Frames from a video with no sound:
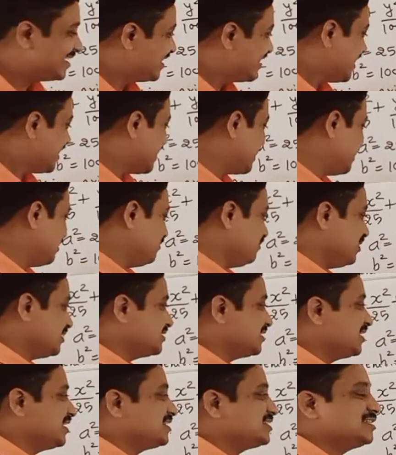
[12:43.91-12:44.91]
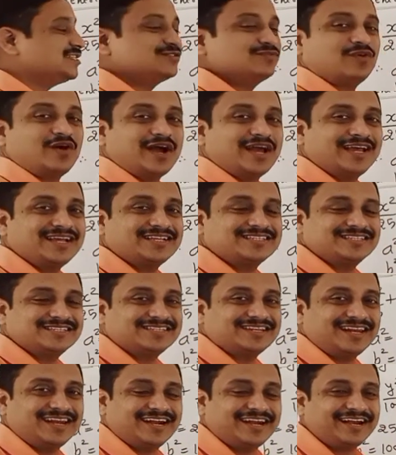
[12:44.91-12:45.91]
And major axis y-axis
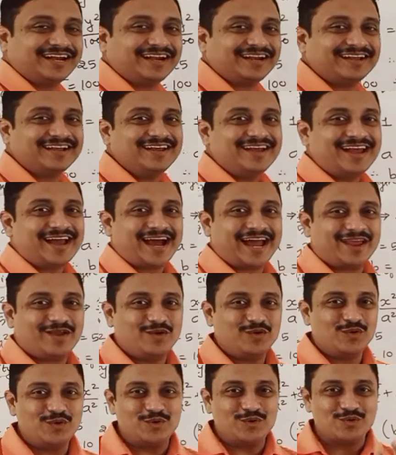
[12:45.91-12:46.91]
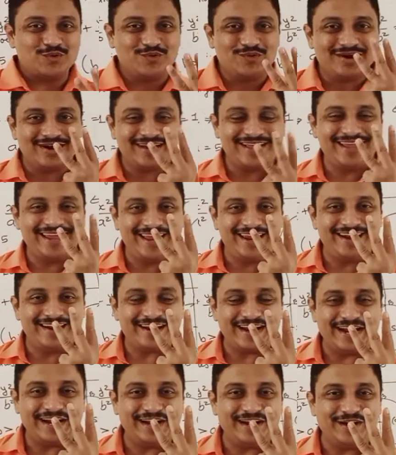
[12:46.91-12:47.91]
related, I go to again
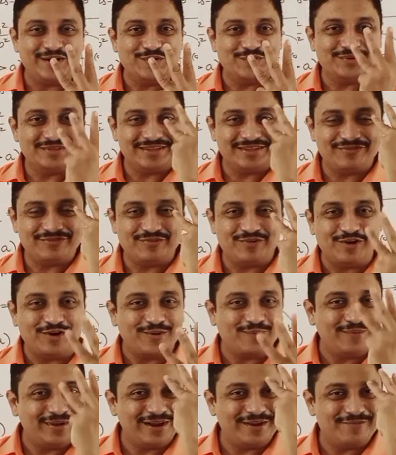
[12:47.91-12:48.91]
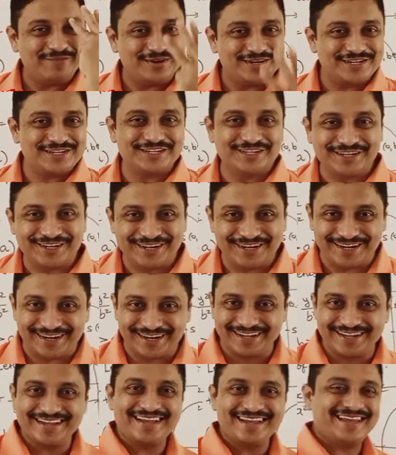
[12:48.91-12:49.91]
write down the formula number
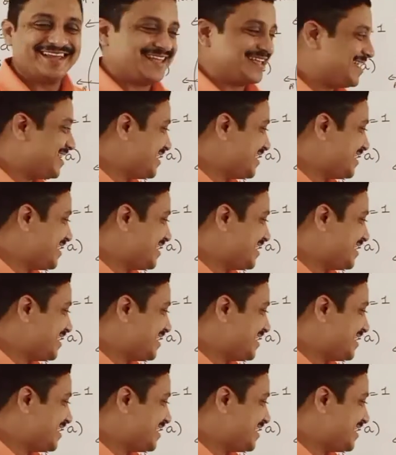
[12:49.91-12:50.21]
3rd.